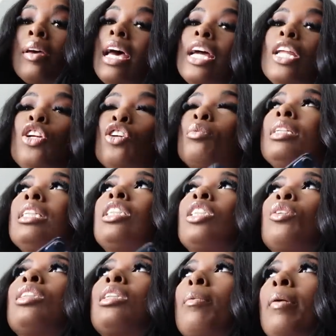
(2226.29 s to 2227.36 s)
And you'll be
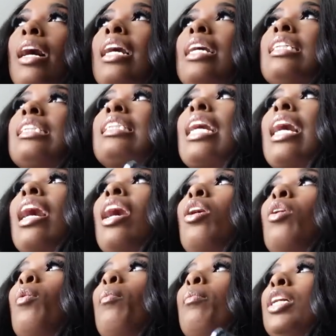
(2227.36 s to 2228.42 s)
so surprised
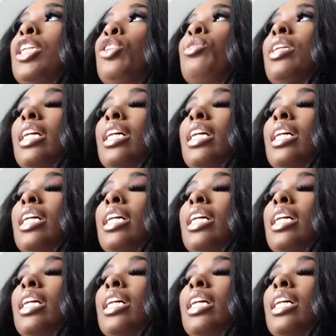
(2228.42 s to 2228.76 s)
how much you